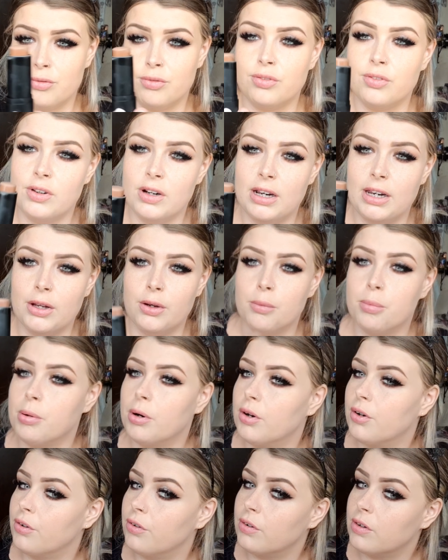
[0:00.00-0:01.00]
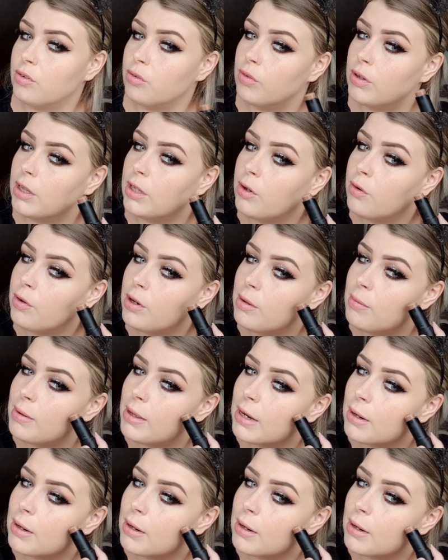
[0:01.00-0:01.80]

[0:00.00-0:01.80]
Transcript: a really good product, really creamy,